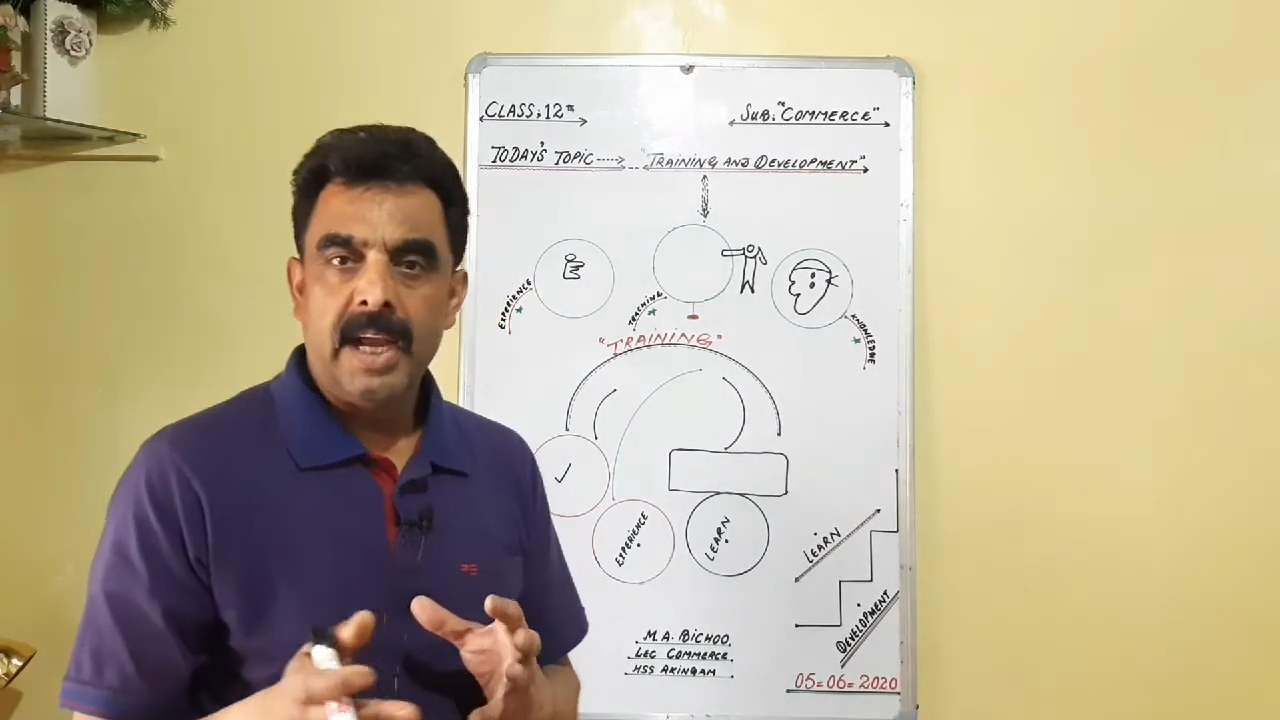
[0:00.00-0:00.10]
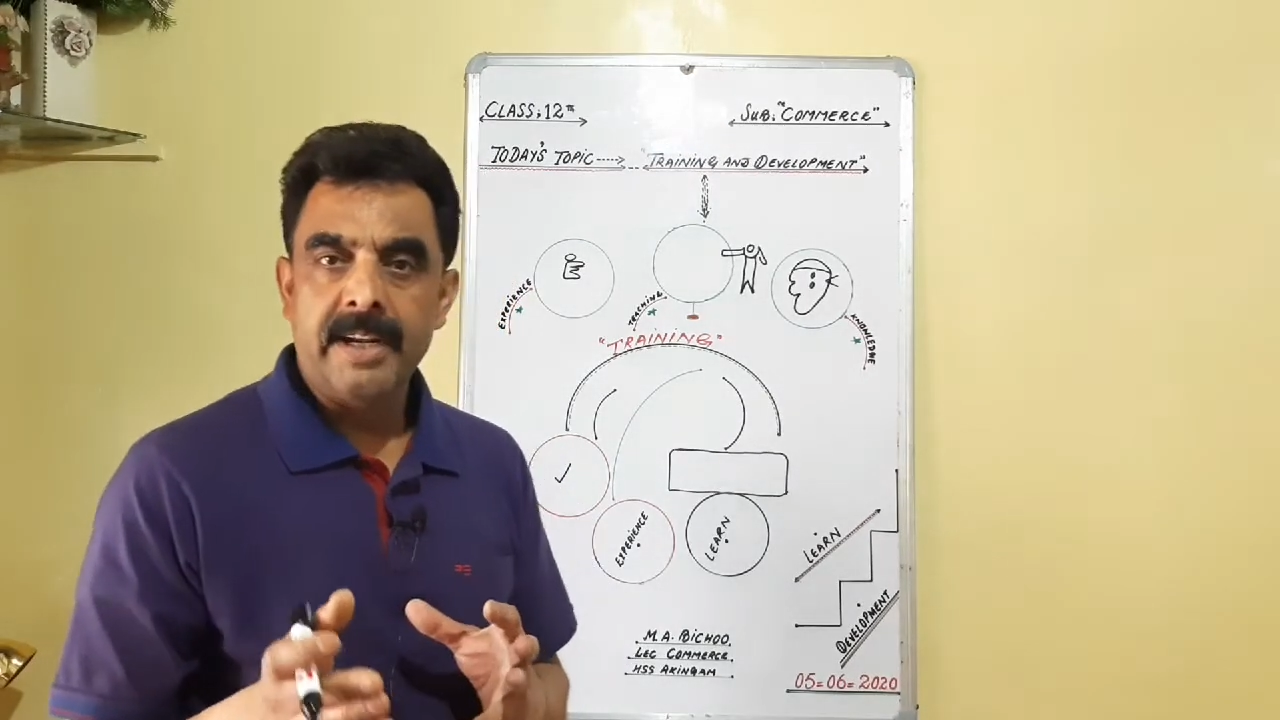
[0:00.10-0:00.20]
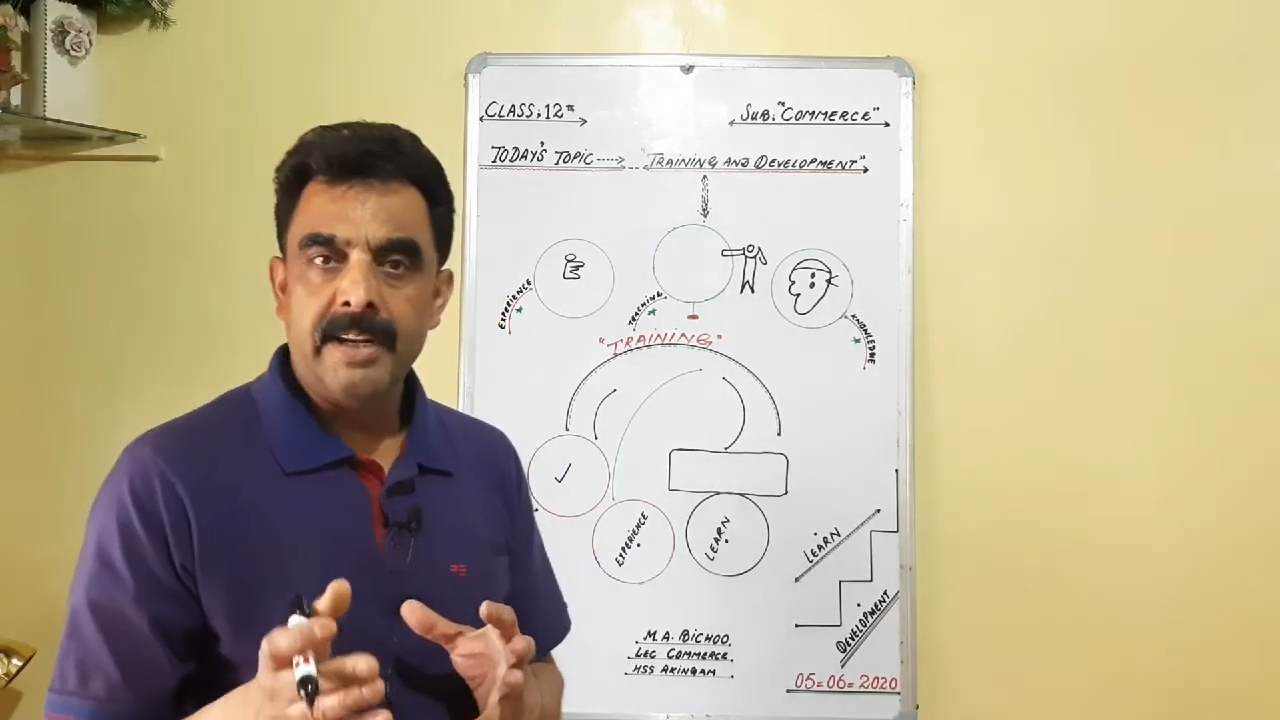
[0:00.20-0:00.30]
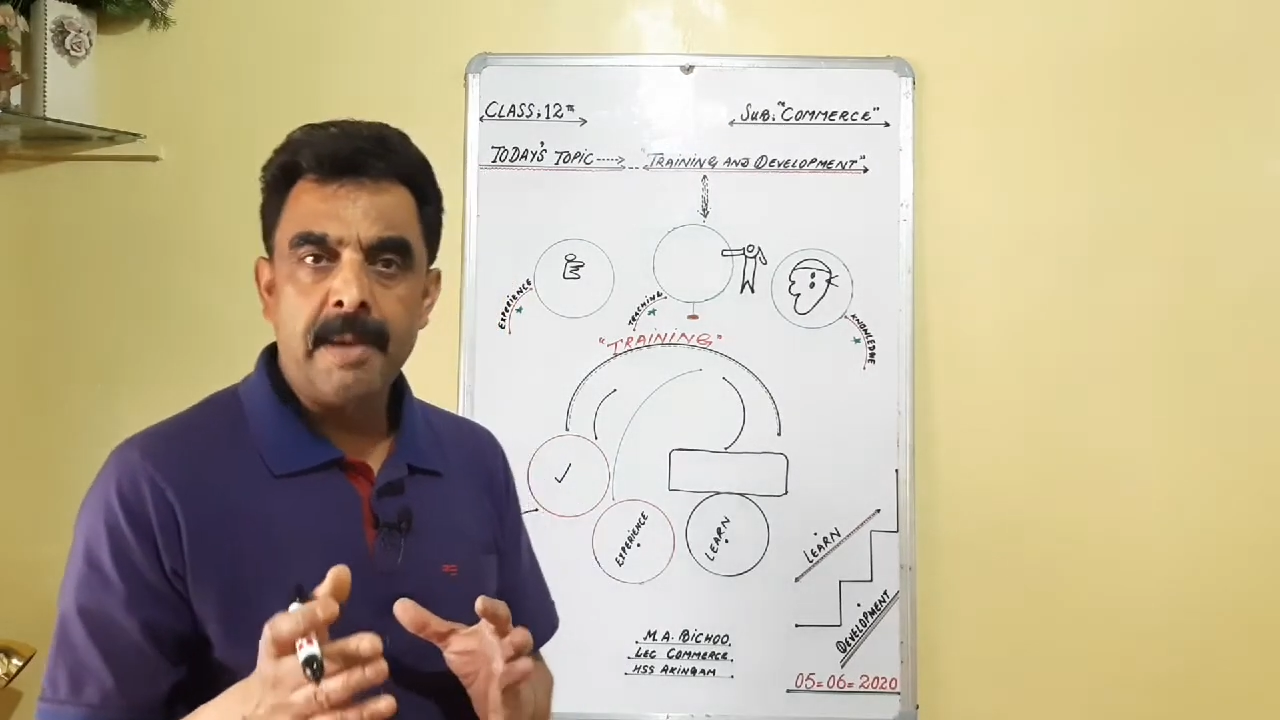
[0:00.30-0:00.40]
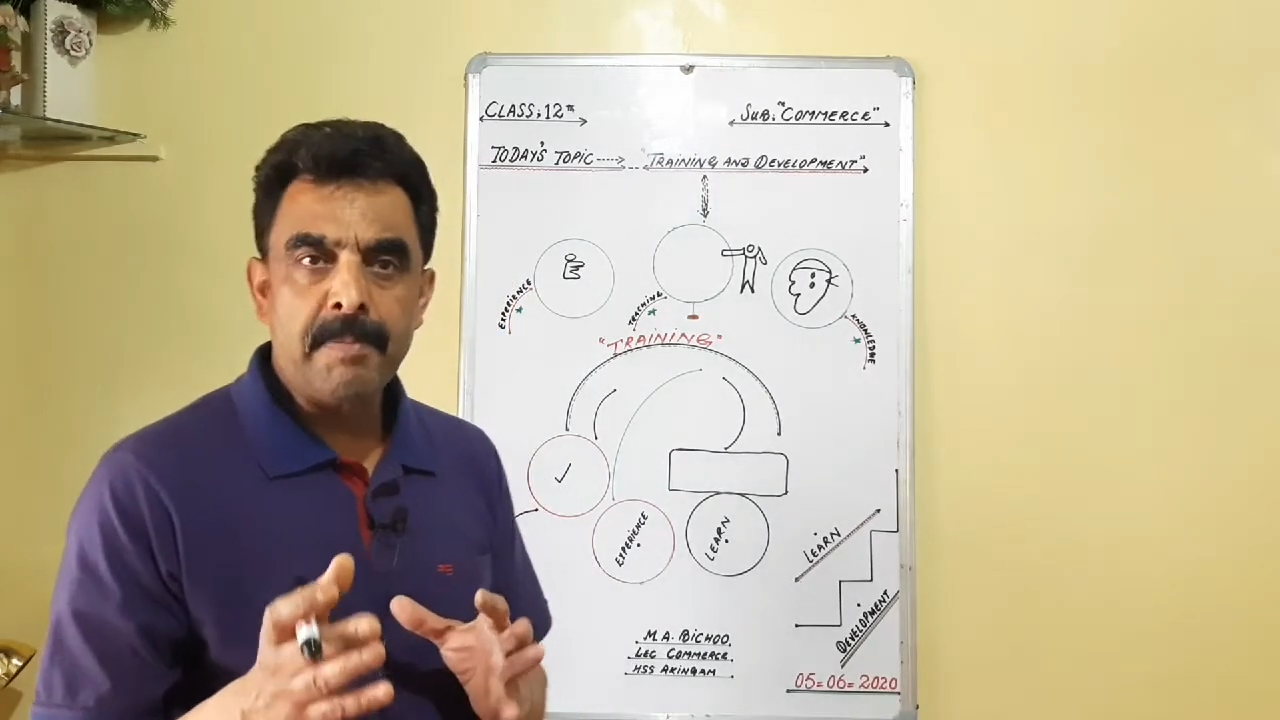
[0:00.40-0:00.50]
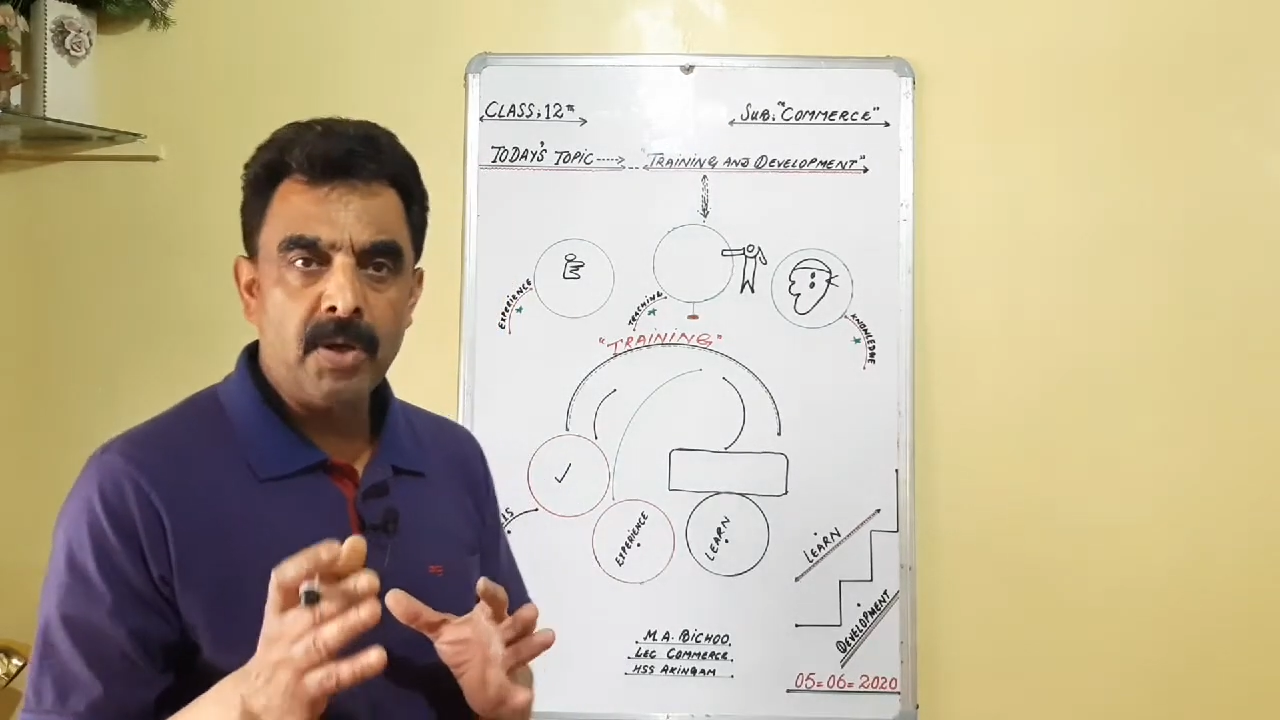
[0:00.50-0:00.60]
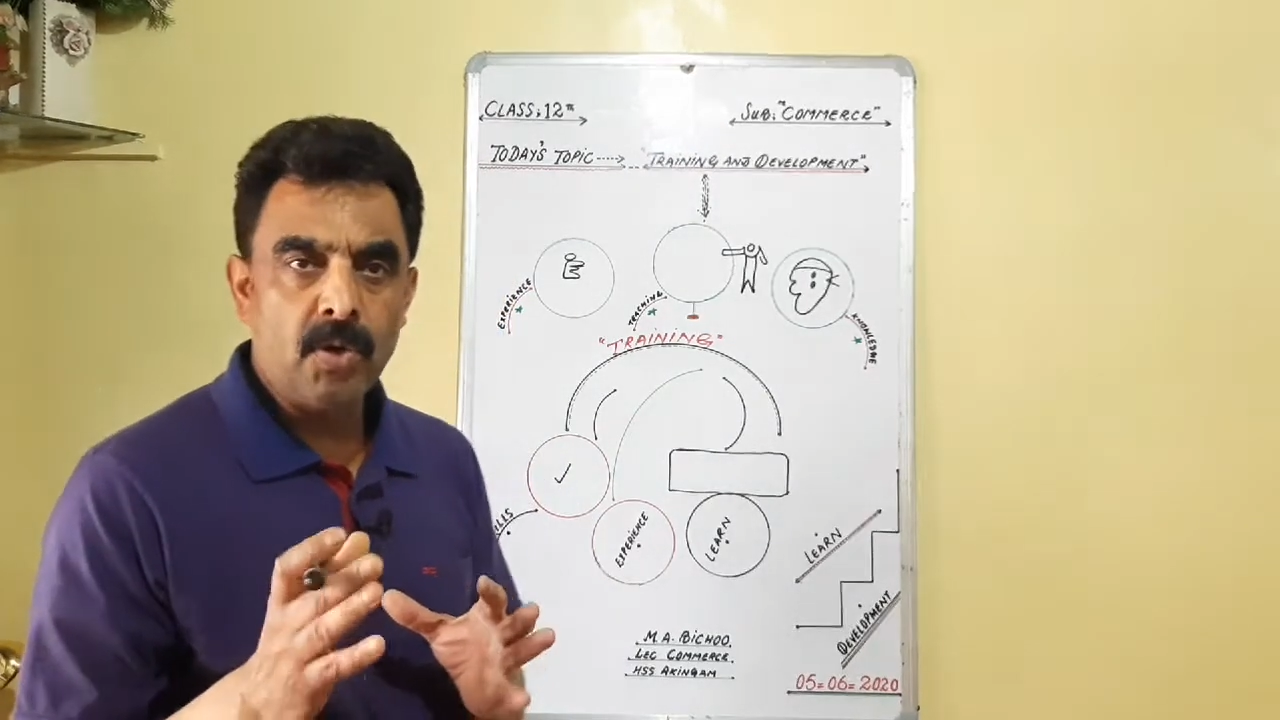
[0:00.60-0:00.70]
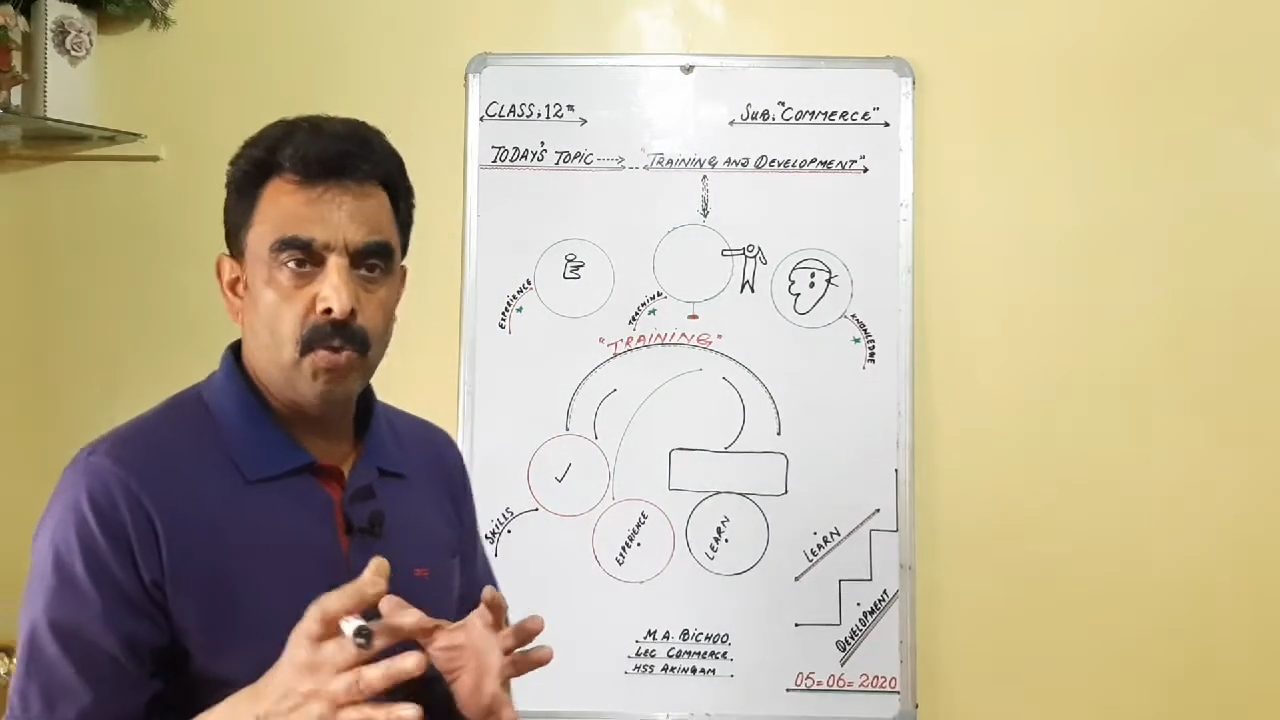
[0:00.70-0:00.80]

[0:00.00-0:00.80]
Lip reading: And number